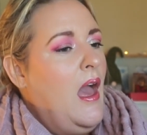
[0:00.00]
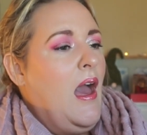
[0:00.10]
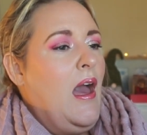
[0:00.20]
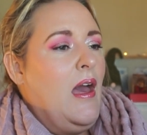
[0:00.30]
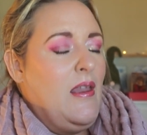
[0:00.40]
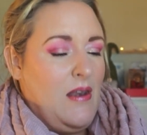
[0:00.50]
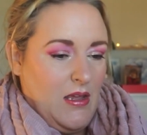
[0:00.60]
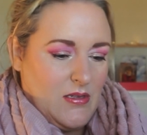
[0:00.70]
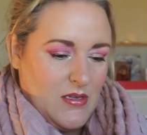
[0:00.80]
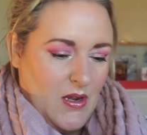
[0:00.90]

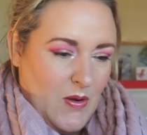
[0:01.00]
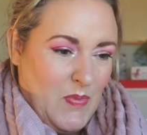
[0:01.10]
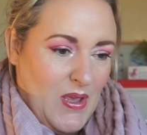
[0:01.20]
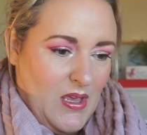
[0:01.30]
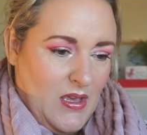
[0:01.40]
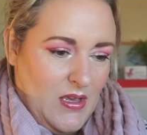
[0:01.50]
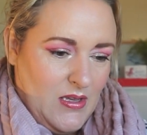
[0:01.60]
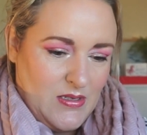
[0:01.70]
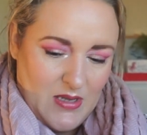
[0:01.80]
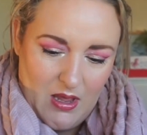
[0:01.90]
Next up
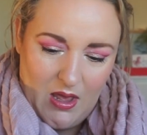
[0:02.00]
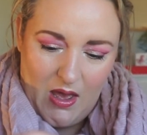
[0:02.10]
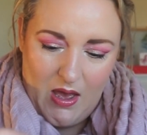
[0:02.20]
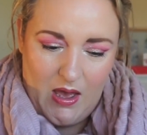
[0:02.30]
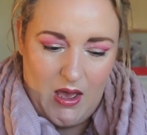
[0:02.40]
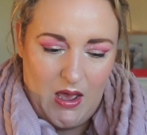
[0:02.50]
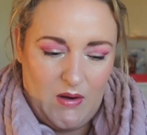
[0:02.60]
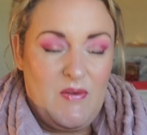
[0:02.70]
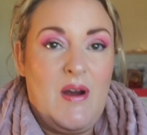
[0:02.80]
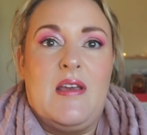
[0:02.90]
is
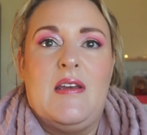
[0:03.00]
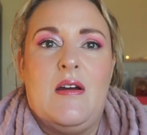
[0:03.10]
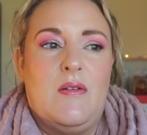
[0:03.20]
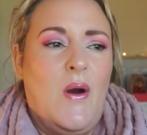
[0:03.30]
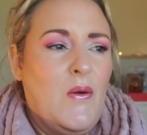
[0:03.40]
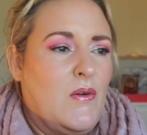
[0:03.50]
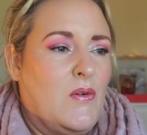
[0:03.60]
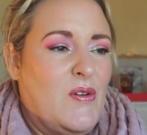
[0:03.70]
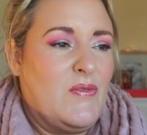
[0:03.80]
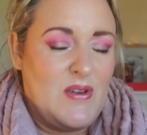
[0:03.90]
Rocking, oh no,
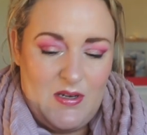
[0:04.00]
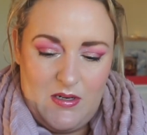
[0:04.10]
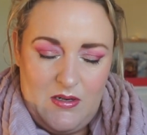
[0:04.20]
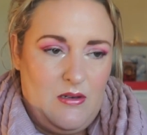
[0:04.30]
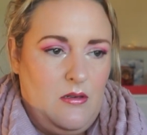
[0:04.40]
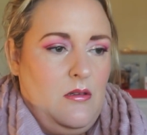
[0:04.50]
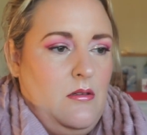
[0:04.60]
50...